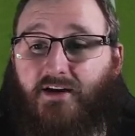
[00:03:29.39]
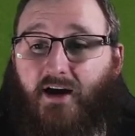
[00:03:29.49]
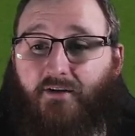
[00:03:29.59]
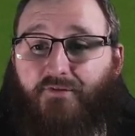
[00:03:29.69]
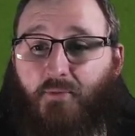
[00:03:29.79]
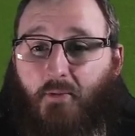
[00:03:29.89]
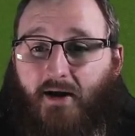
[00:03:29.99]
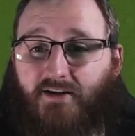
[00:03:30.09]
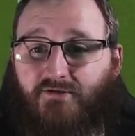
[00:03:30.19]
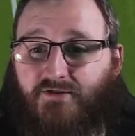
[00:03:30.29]
And Football
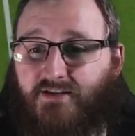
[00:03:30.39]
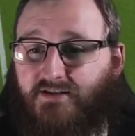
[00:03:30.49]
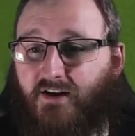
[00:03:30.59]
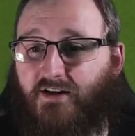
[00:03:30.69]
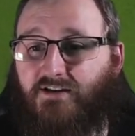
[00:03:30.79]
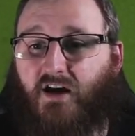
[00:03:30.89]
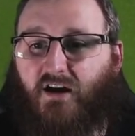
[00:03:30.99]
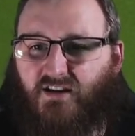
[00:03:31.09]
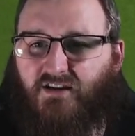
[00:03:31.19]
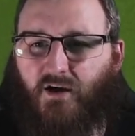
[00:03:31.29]
Manager has decided, you